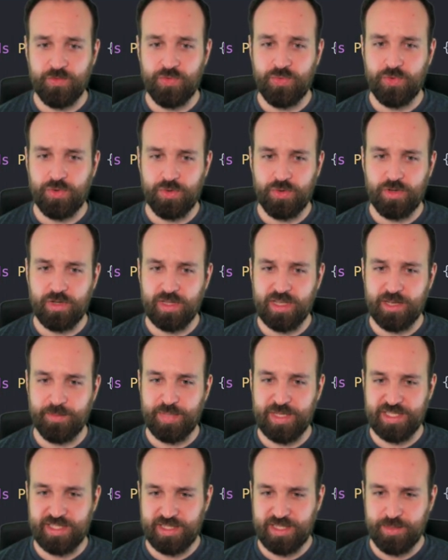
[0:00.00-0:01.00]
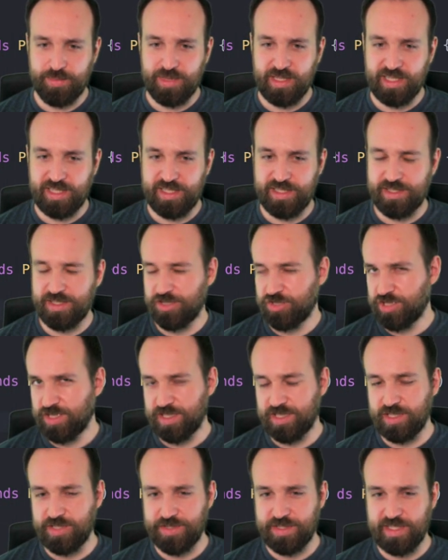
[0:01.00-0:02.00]
for all capacitor plugins, it just
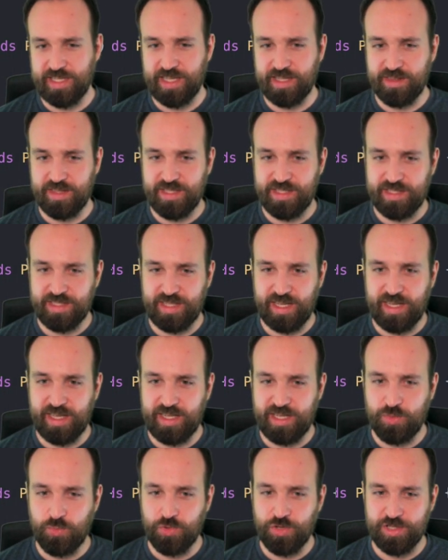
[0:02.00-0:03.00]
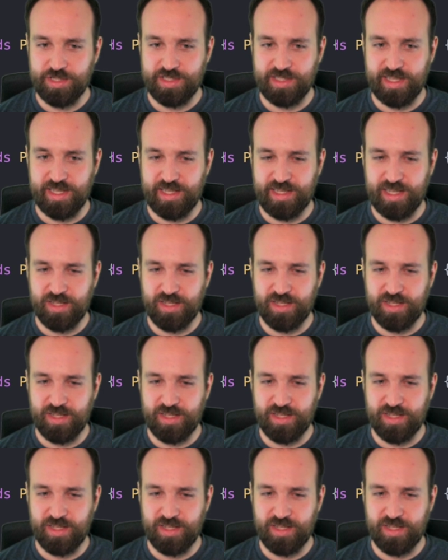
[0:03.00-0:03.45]
looks like this and it works uh,